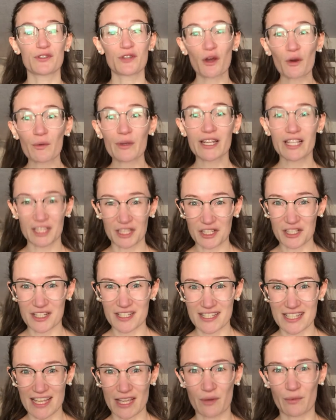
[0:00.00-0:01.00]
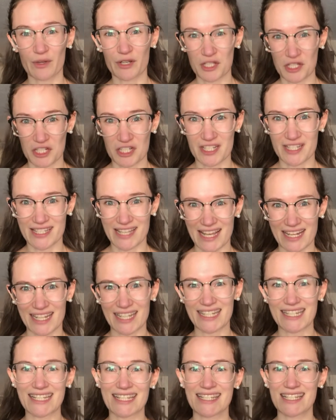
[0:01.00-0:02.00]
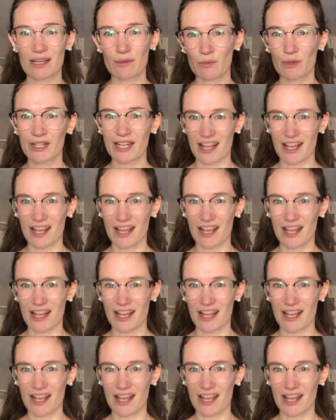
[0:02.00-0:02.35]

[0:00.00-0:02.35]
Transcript: know what it looks like when you're signing to someone